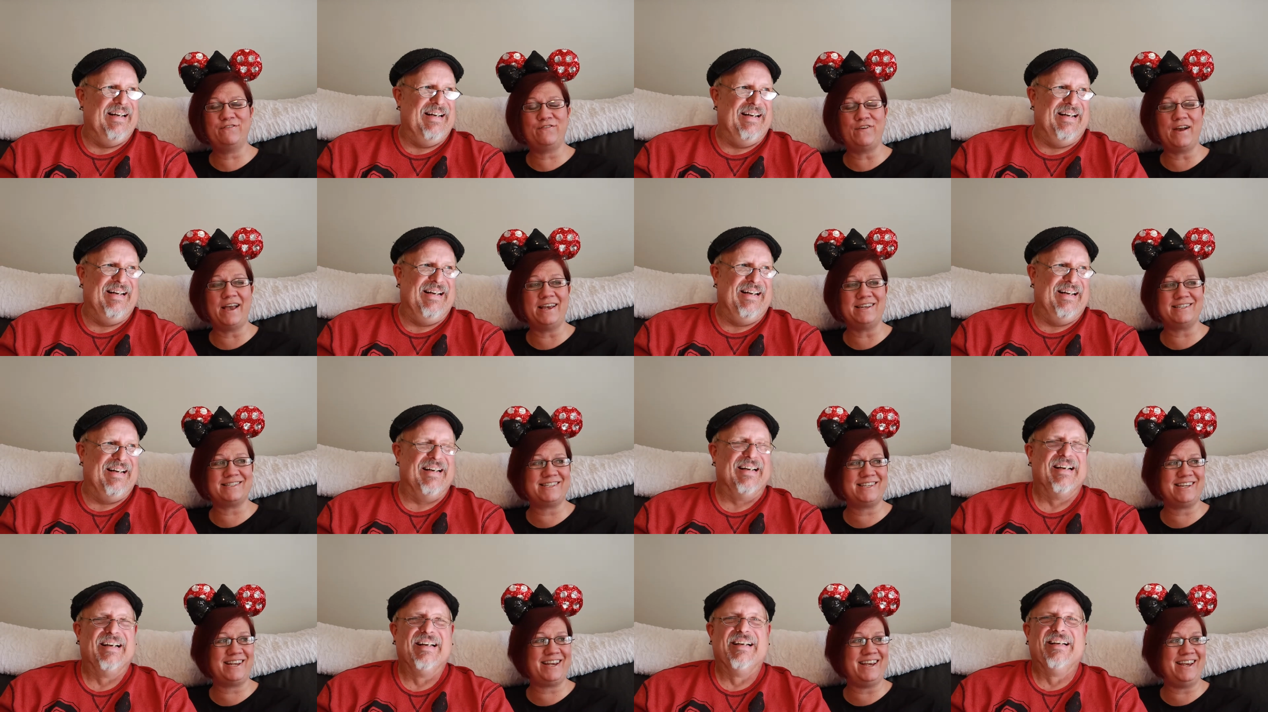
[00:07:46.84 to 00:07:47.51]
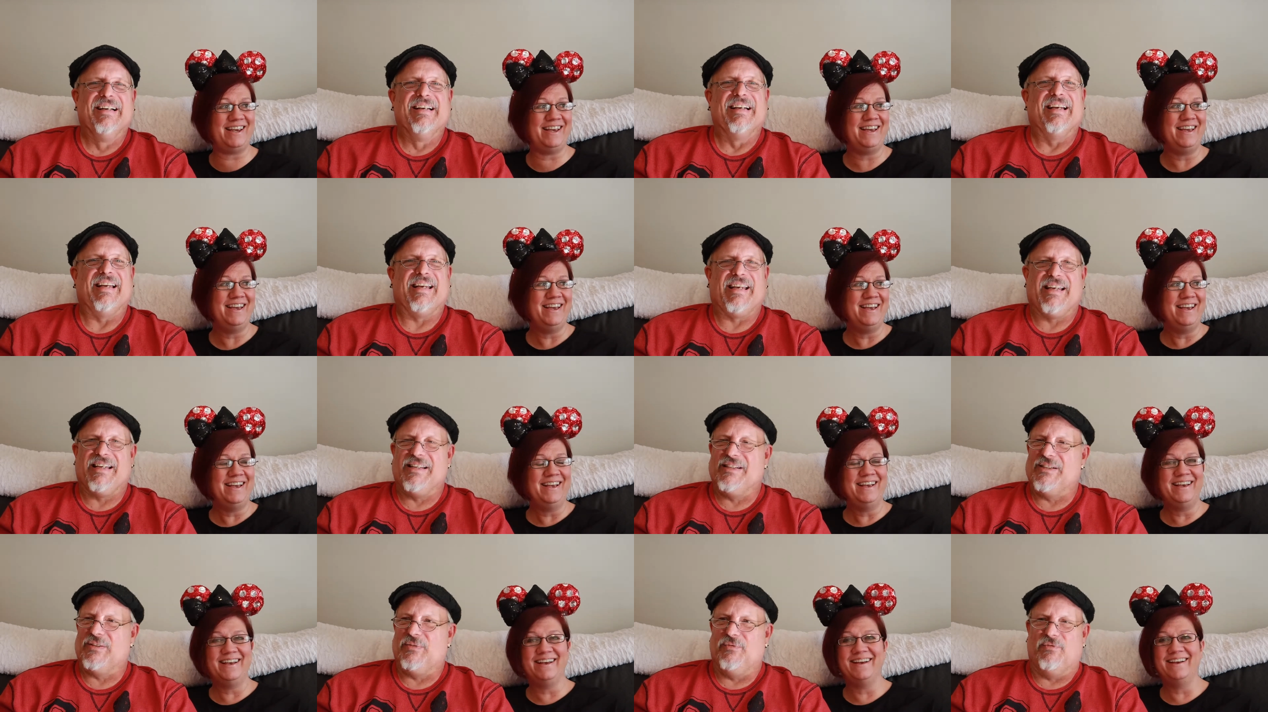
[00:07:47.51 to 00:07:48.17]
Speaker 1: feisty.
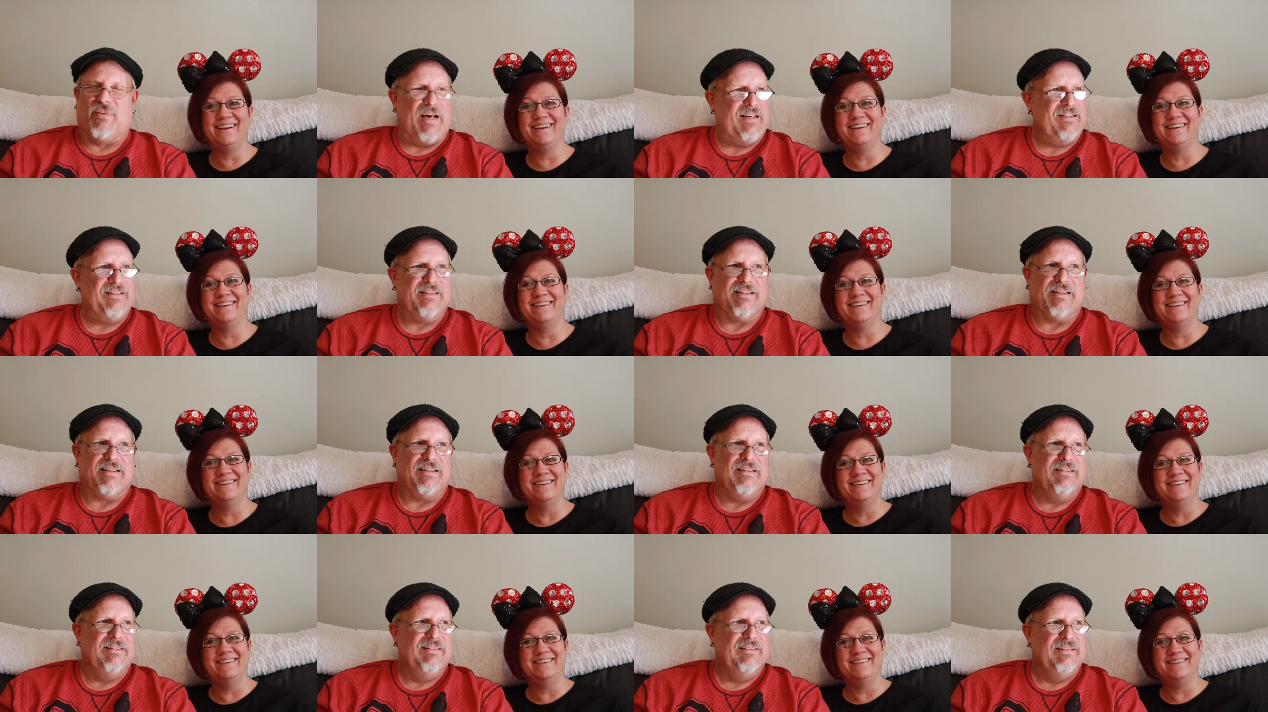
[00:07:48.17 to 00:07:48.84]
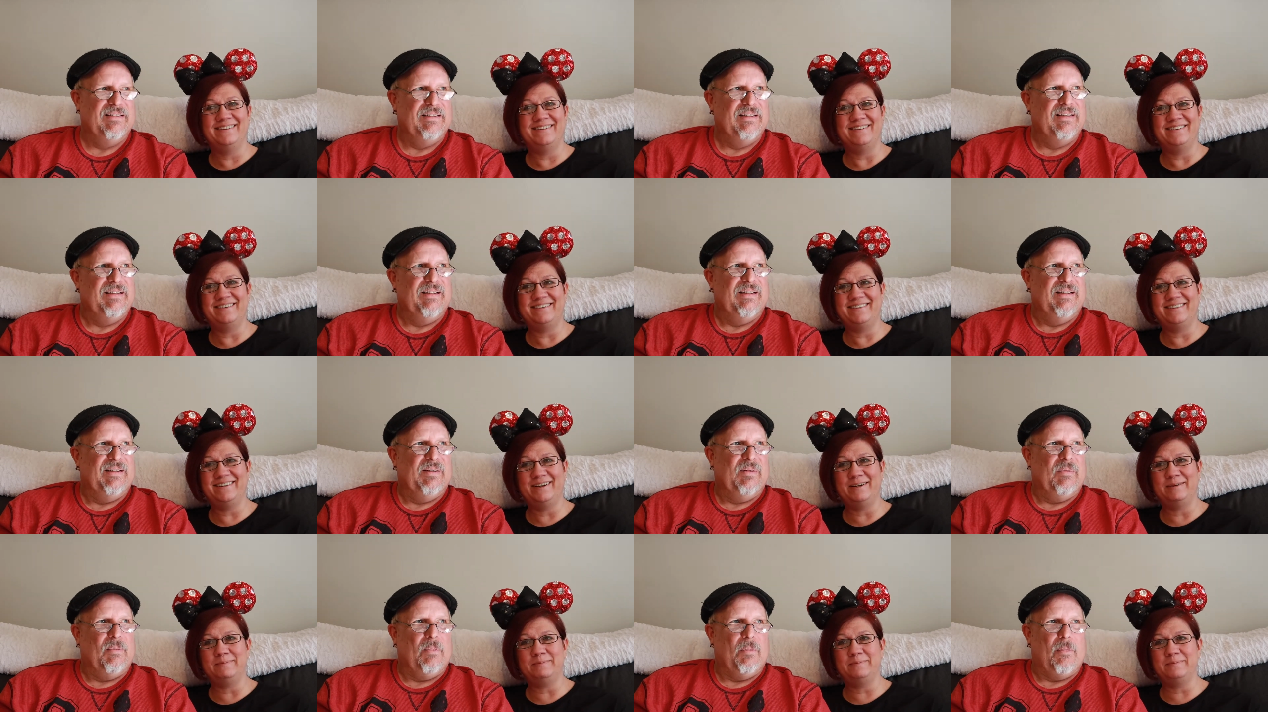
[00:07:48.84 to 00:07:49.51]
He's feisty.
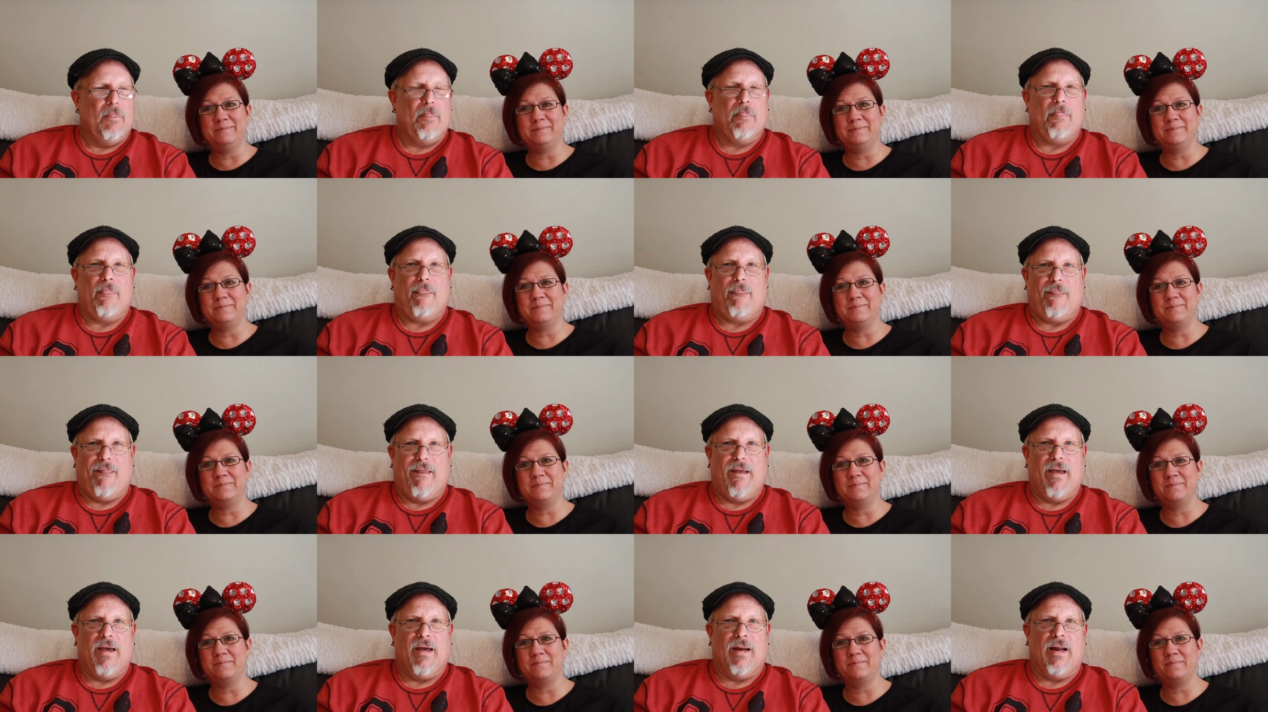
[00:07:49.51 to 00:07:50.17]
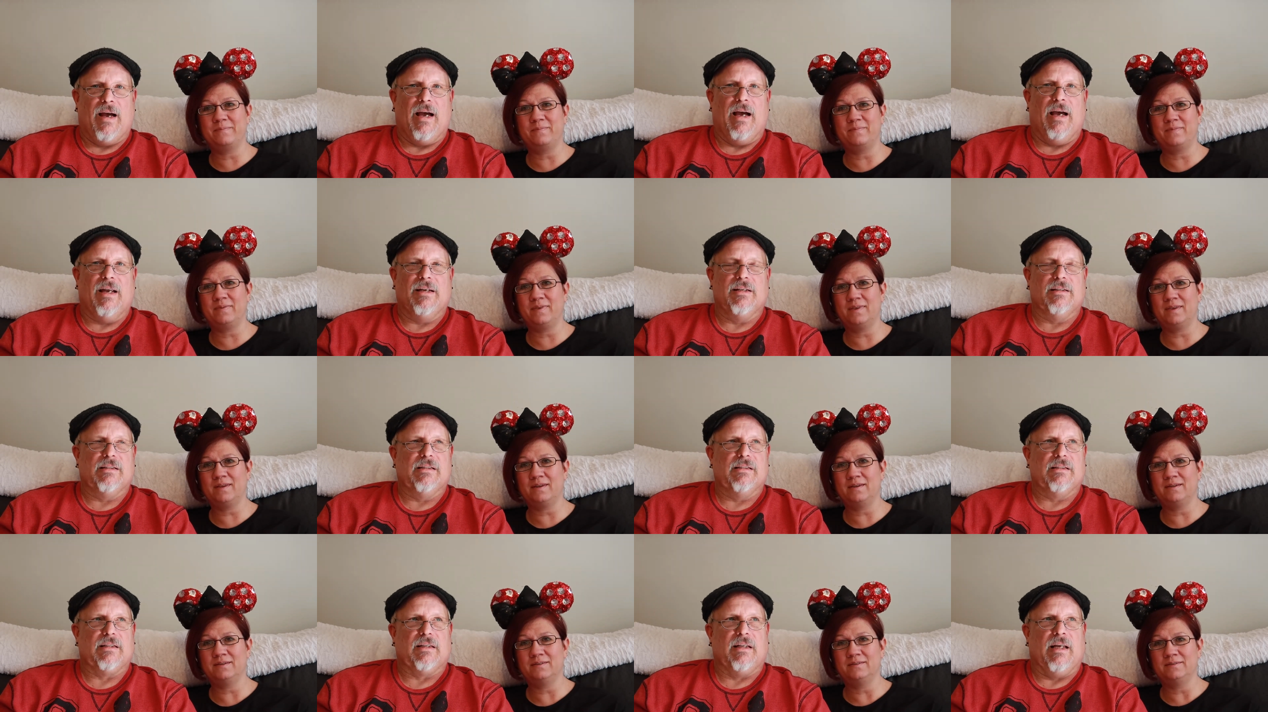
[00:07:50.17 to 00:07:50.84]
Yep. And I
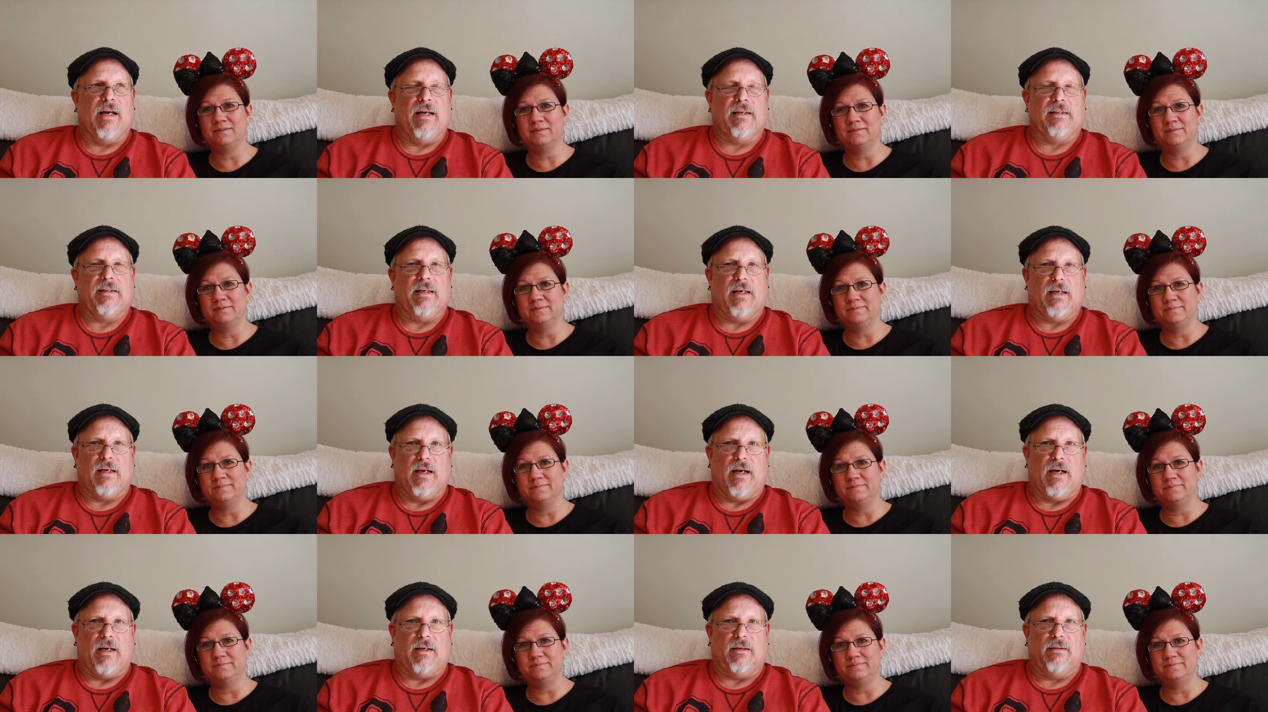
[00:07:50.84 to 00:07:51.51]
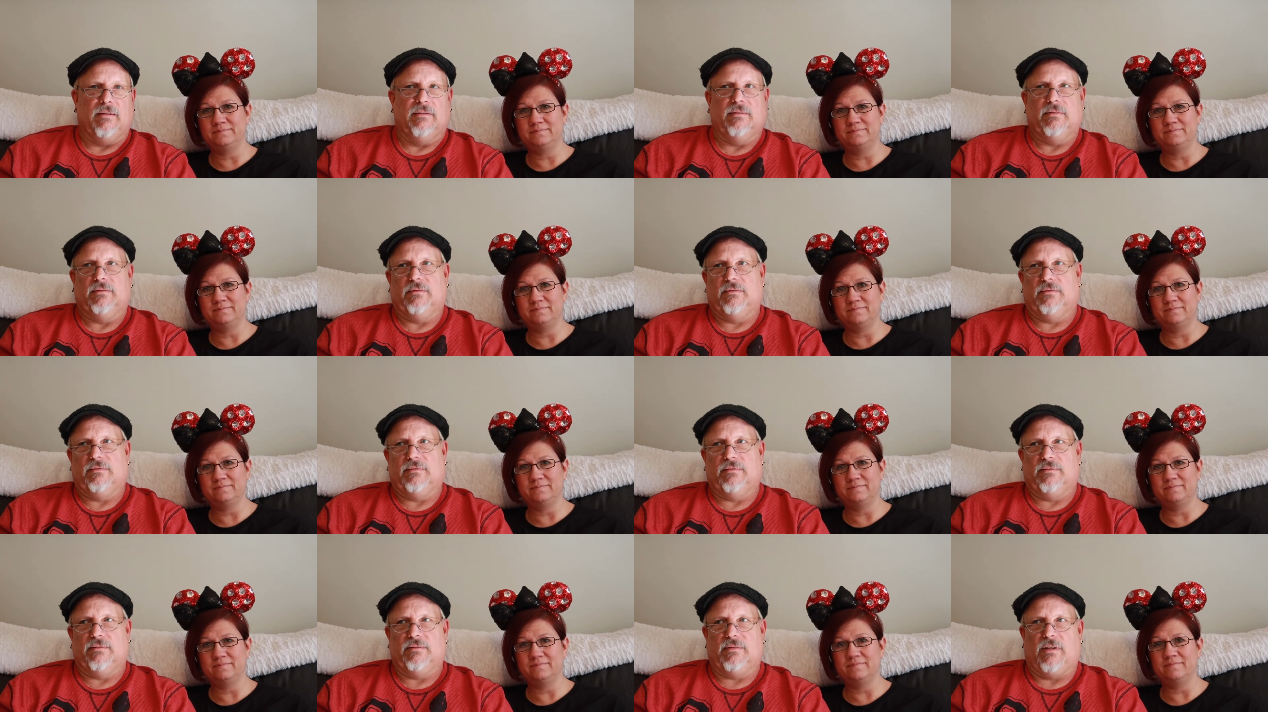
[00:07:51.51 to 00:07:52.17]
just like that guy.
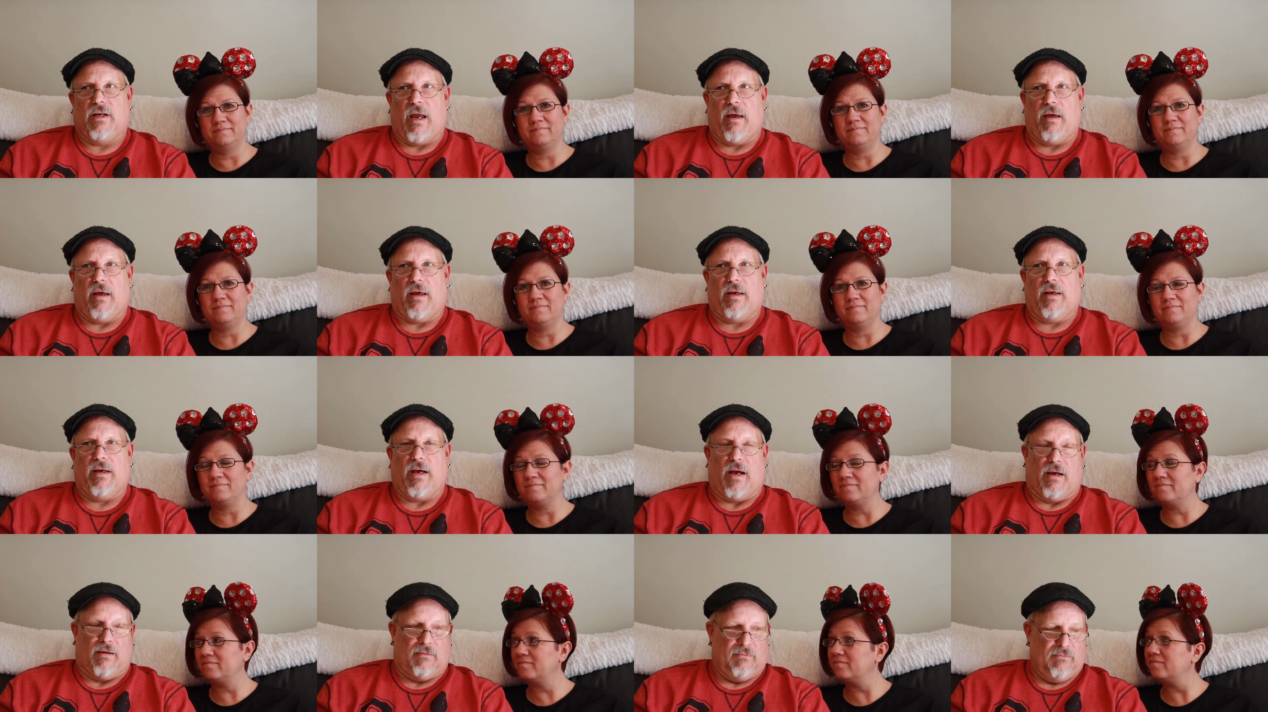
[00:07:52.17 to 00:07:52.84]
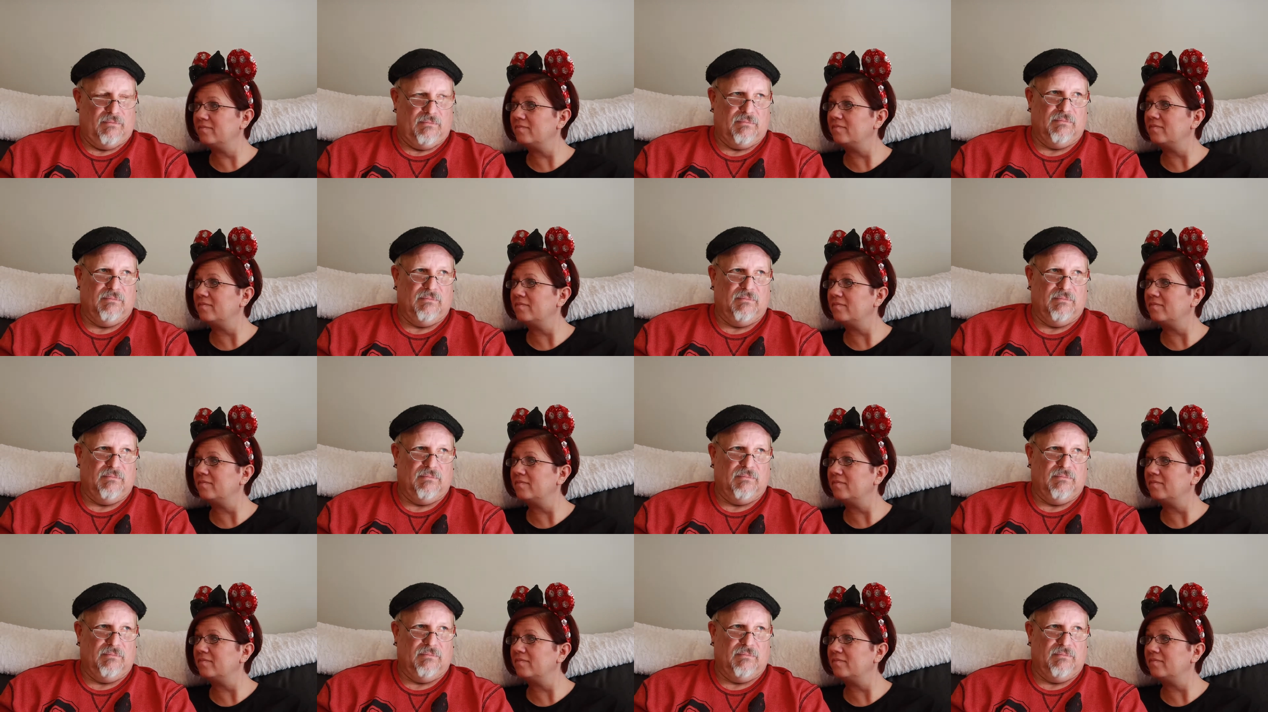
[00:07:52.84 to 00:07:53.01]
Hey, yeah.